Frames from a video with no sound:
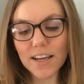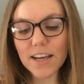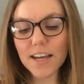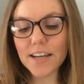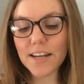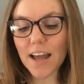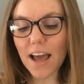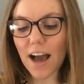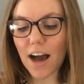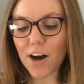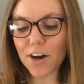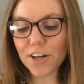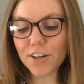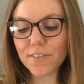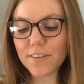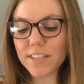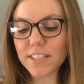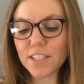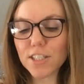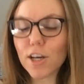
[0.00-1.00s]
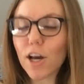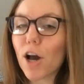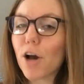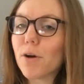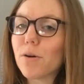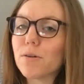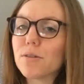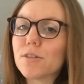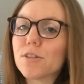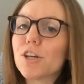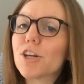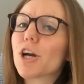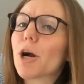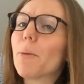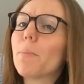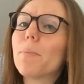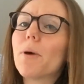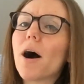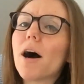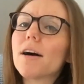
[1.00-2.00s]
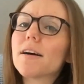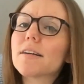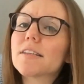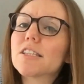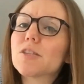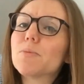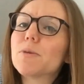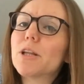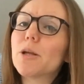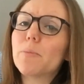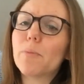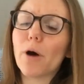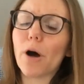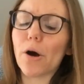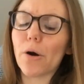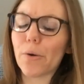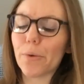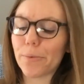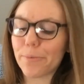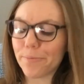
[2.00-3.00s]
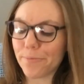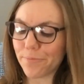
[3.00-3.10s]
and out of his coat took a box with a bow.